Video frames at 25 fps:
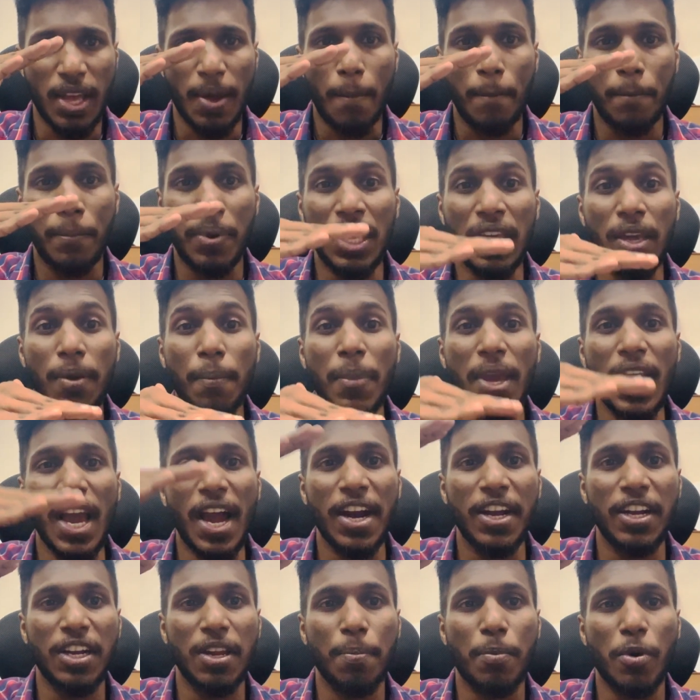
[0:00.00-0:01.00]

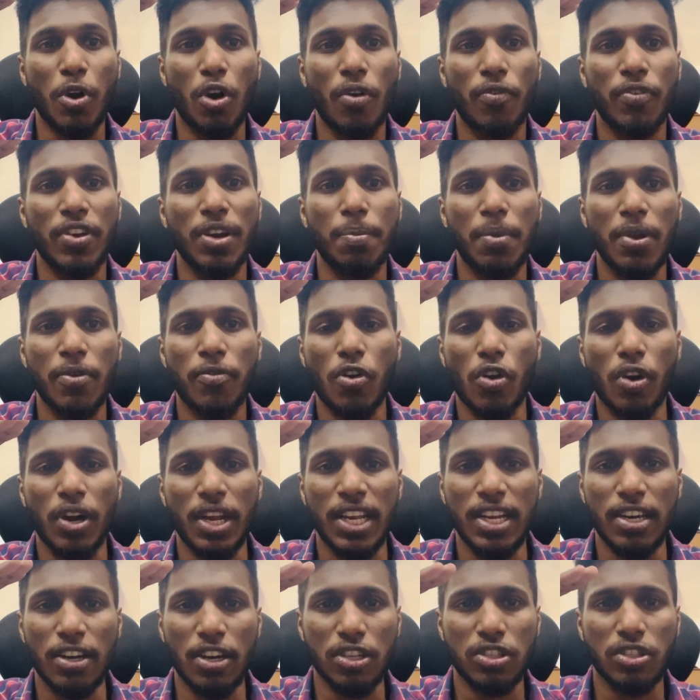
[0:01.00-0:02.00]
PBIT, profit before
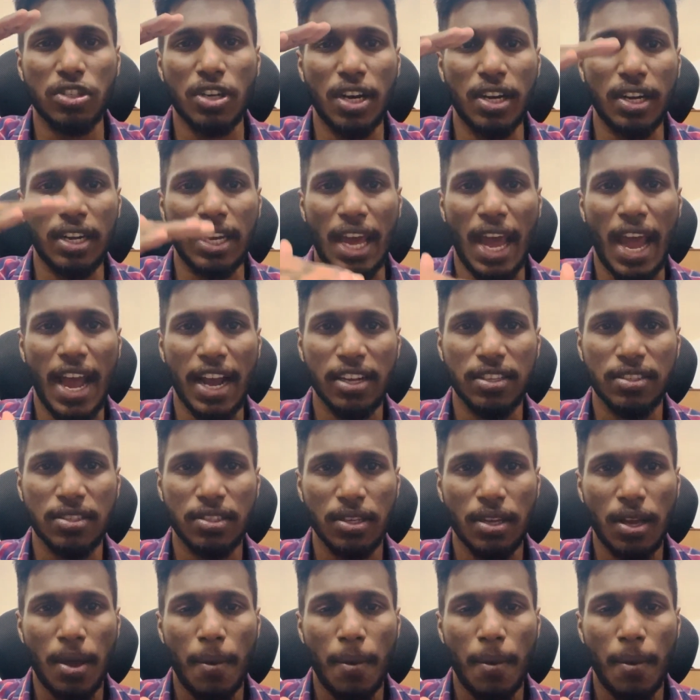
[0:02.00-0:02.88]
interest and tax,